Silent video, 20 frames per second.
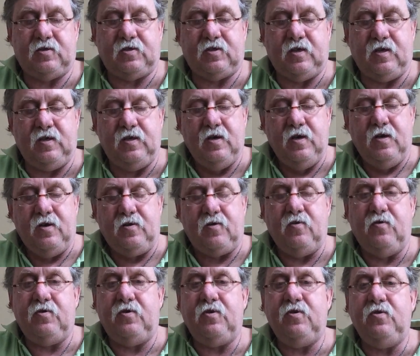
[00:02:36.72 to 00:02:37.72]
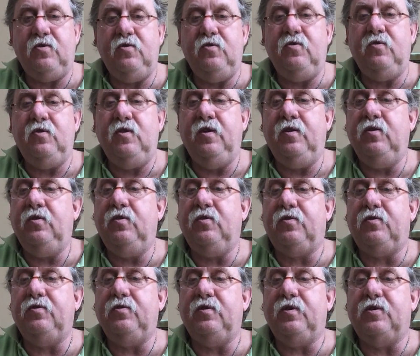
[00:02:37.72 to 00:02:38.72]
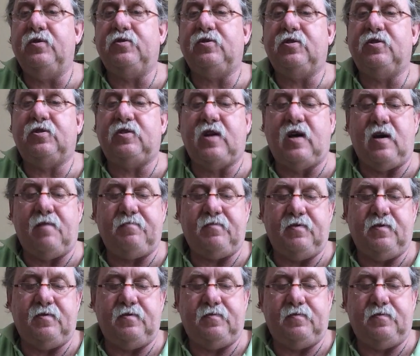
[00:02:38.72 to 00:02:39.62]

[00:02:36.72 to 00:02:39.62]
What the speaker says: see. Here's the stop.